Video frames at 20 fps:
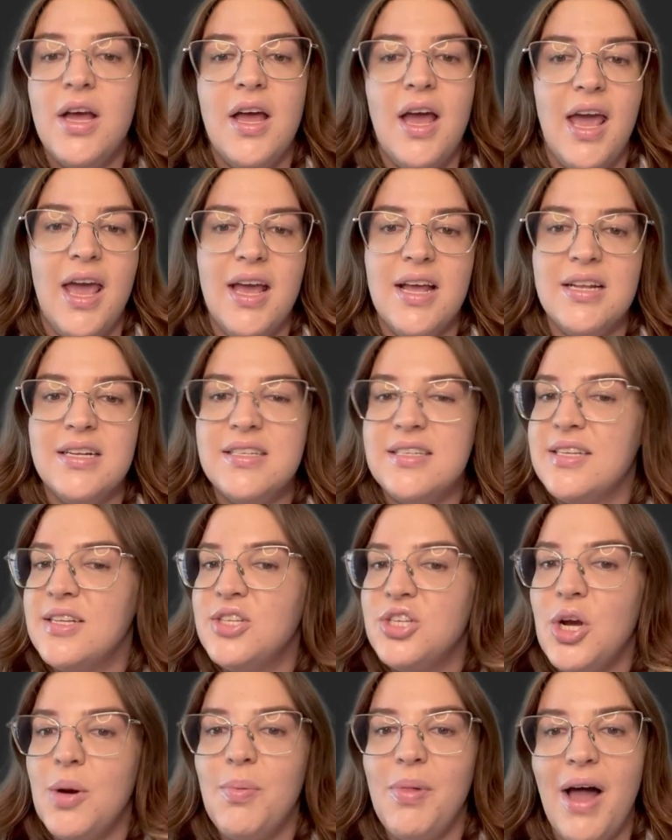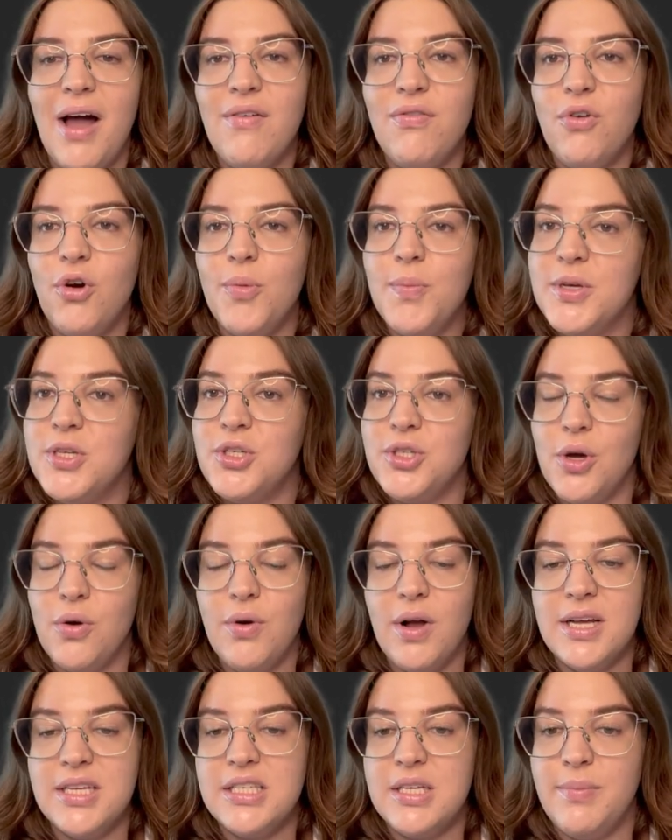And since our platform is so
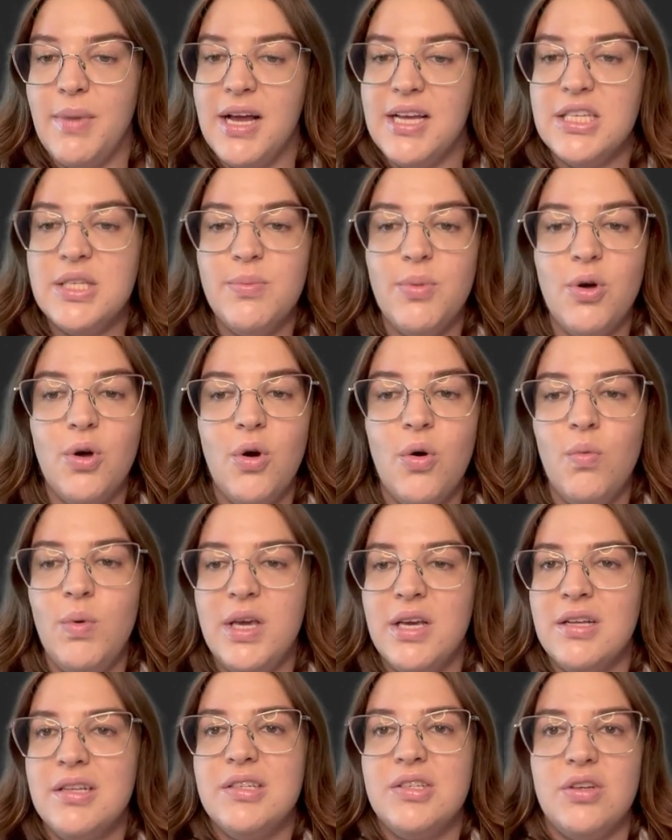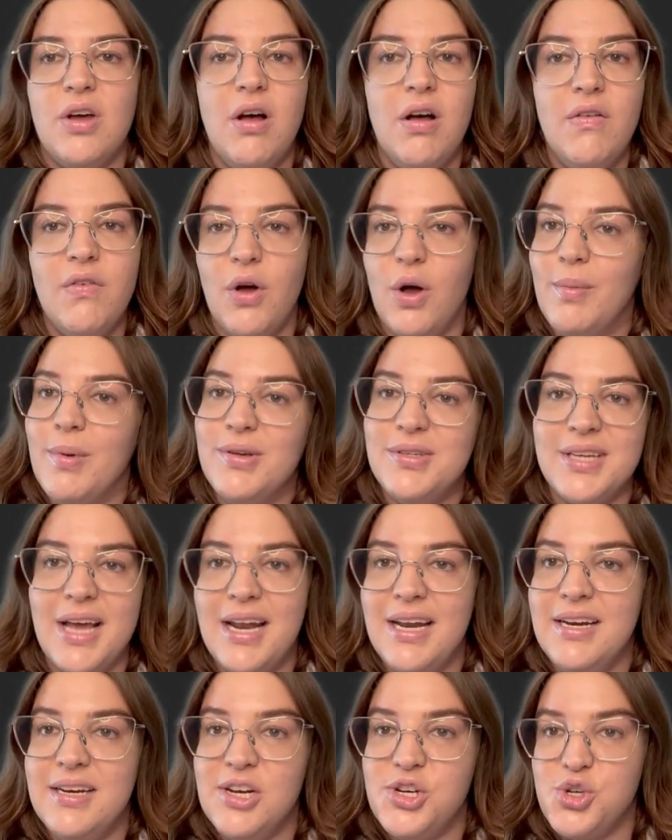customizable, we can solve almost
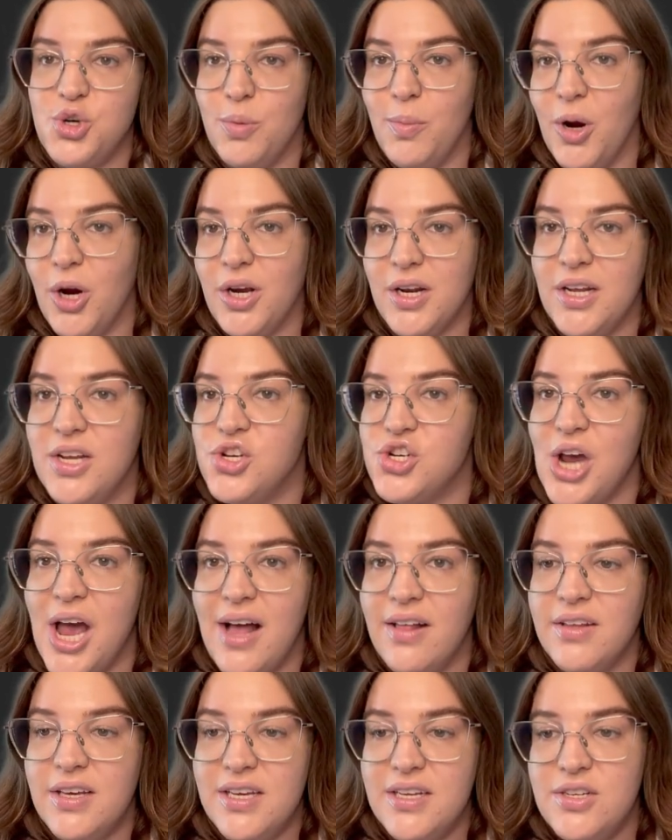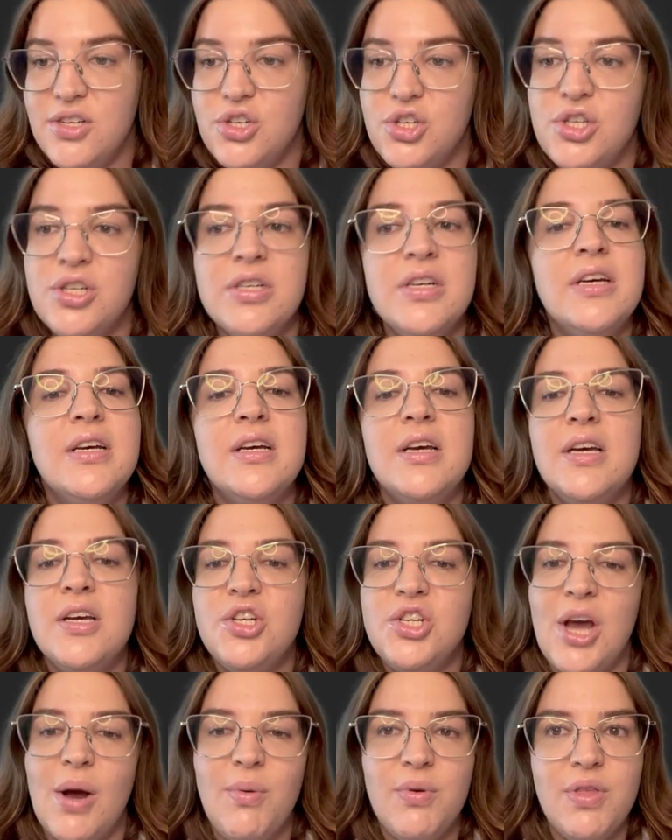any digital marketing challenge.
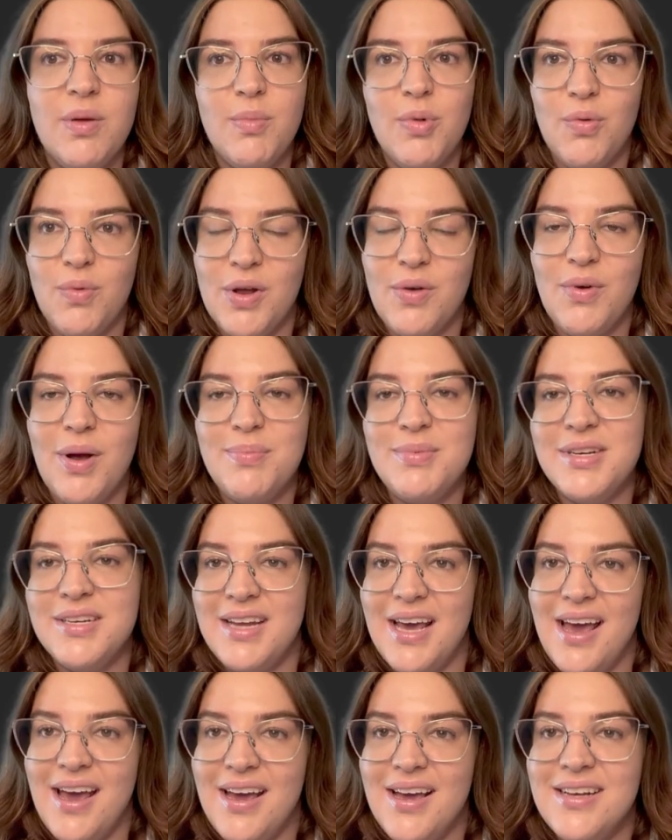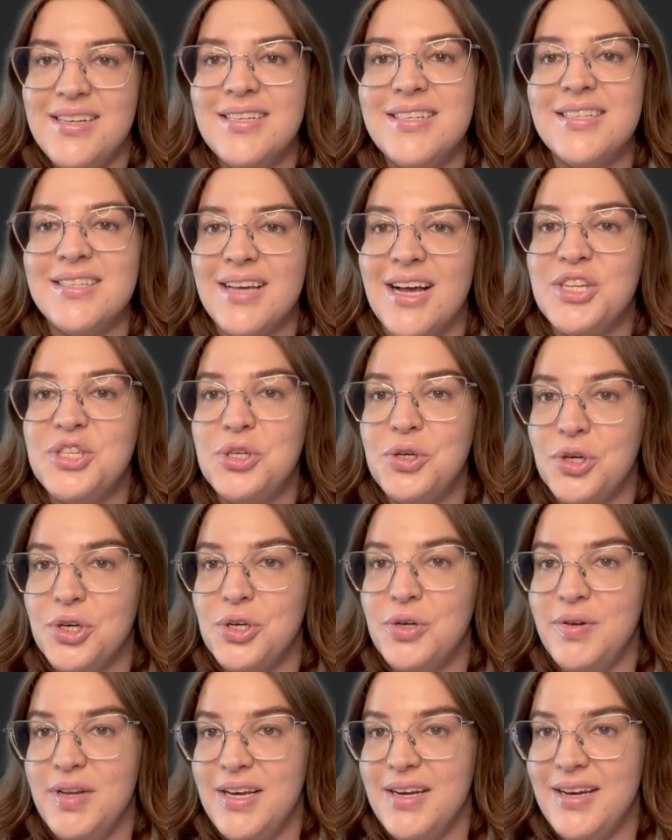Chat with a Marin rep today to discuss your
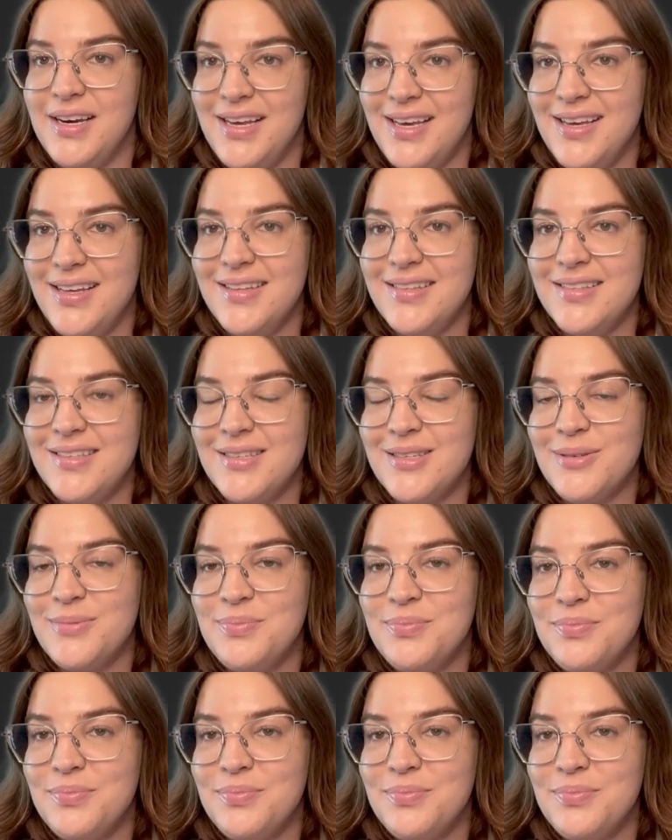unique needs.